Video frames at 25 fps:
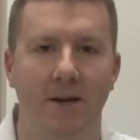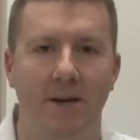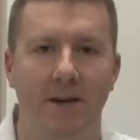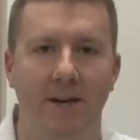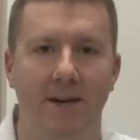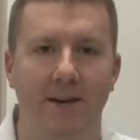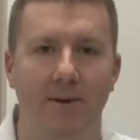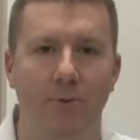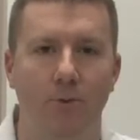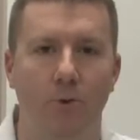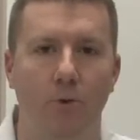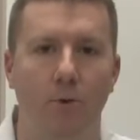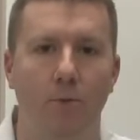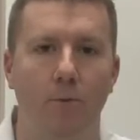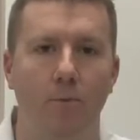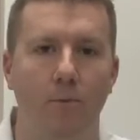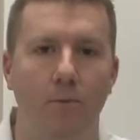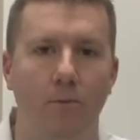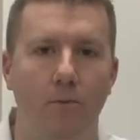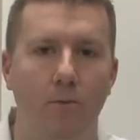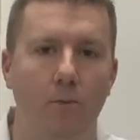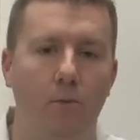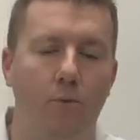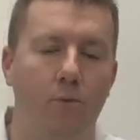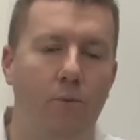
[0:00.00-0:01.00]
He will
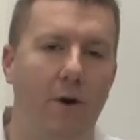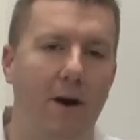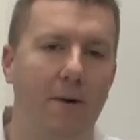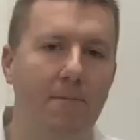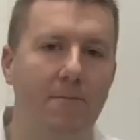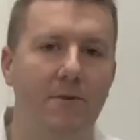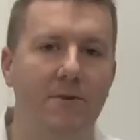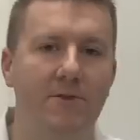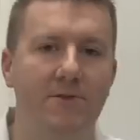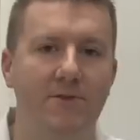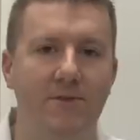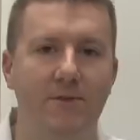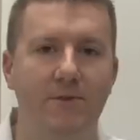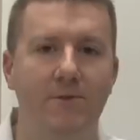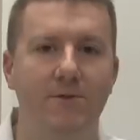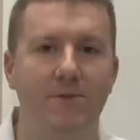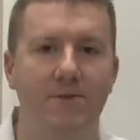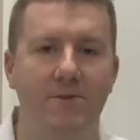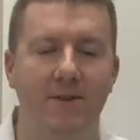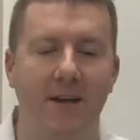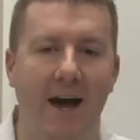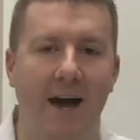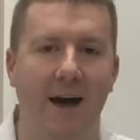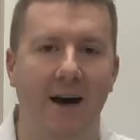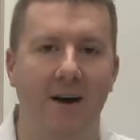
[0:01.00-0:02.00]
prep the tooth
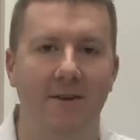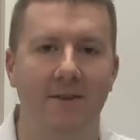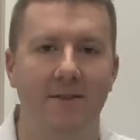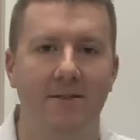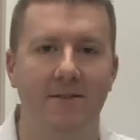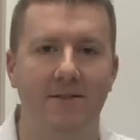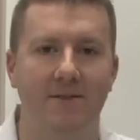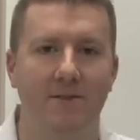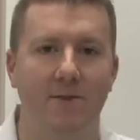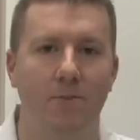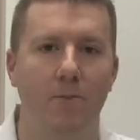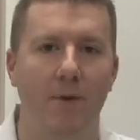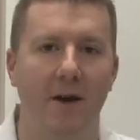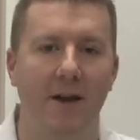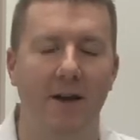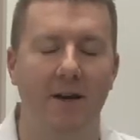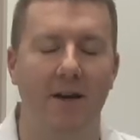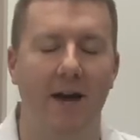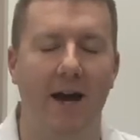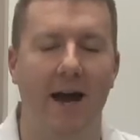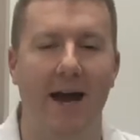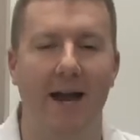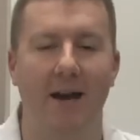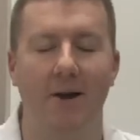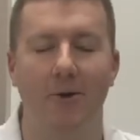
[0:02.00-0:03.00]
down to make
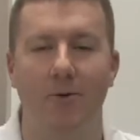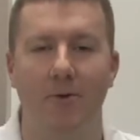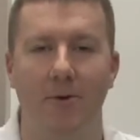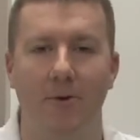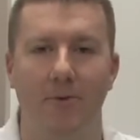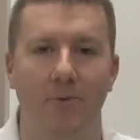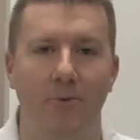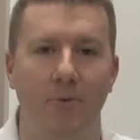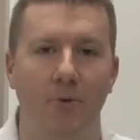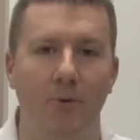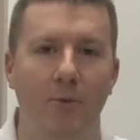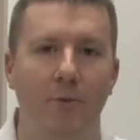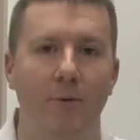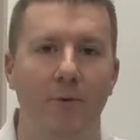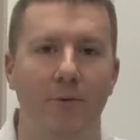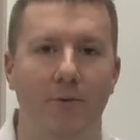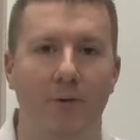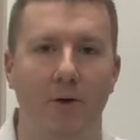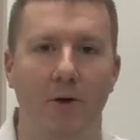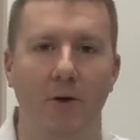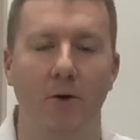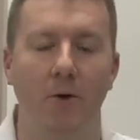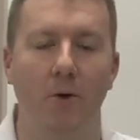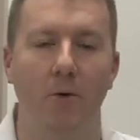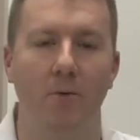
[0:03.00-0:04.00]
adequate room
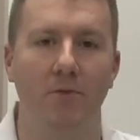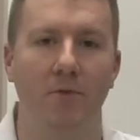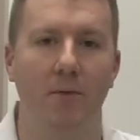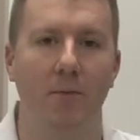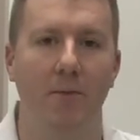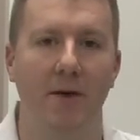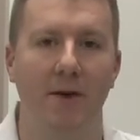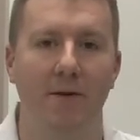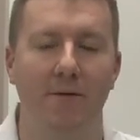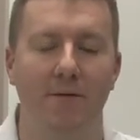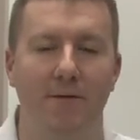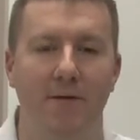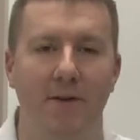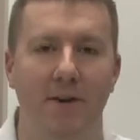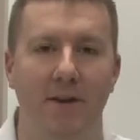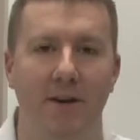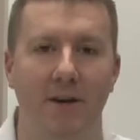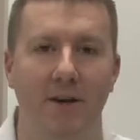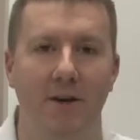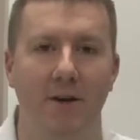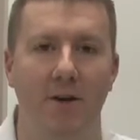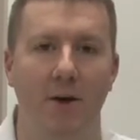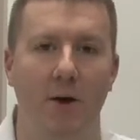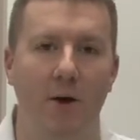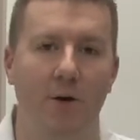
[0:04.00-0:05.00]
for gold to be
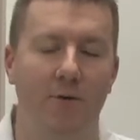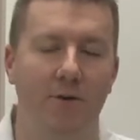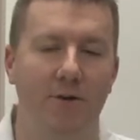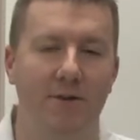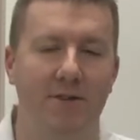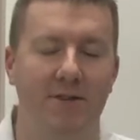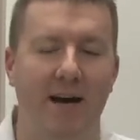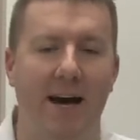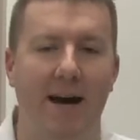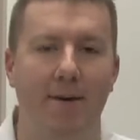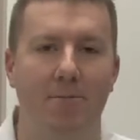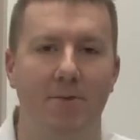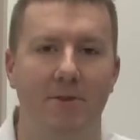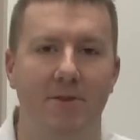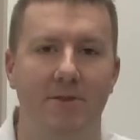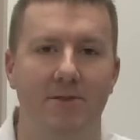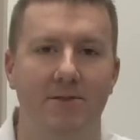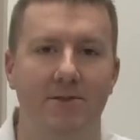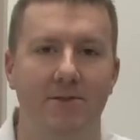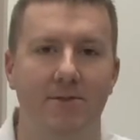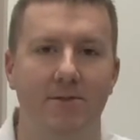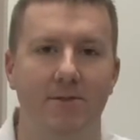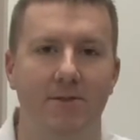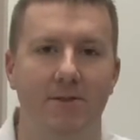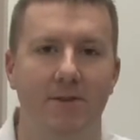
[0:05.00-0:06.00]
fitted over the top of the
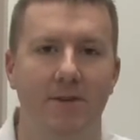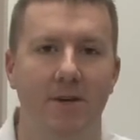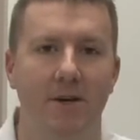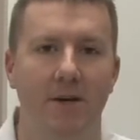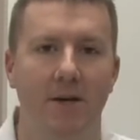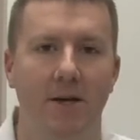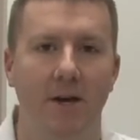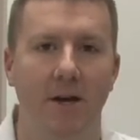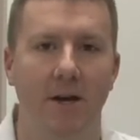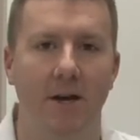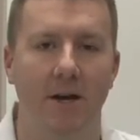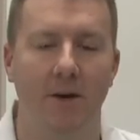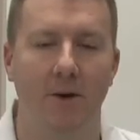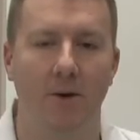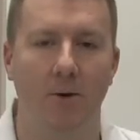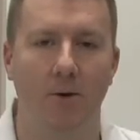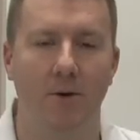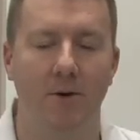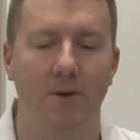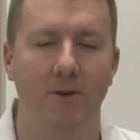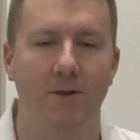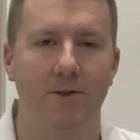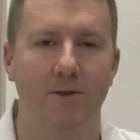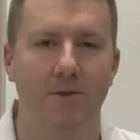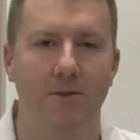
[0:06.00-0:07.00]
tooth. In
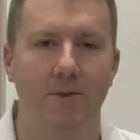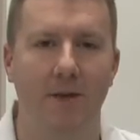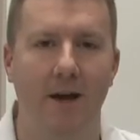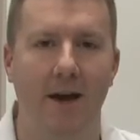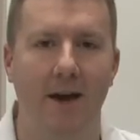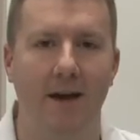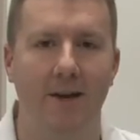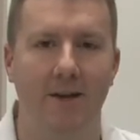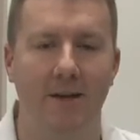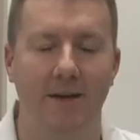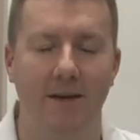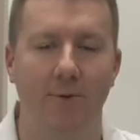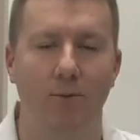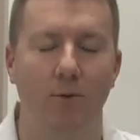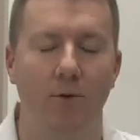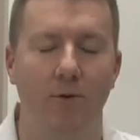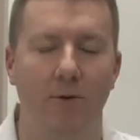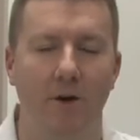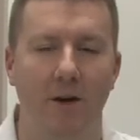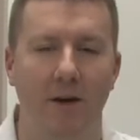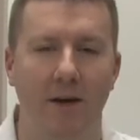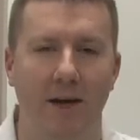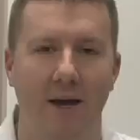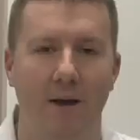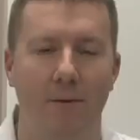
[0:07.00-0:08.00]
order to do that, he will
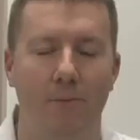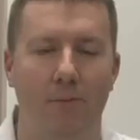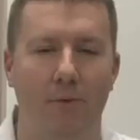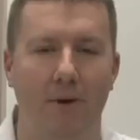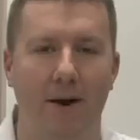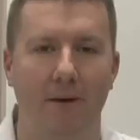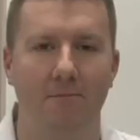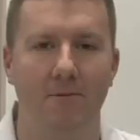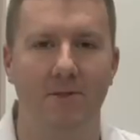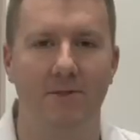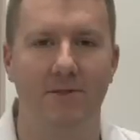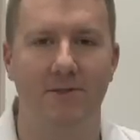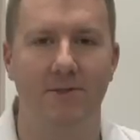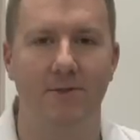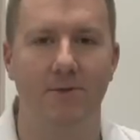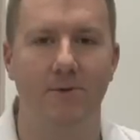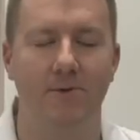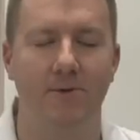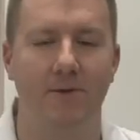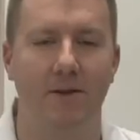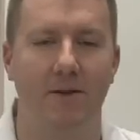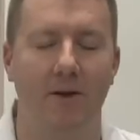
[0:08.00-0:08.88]
again prep the tooth.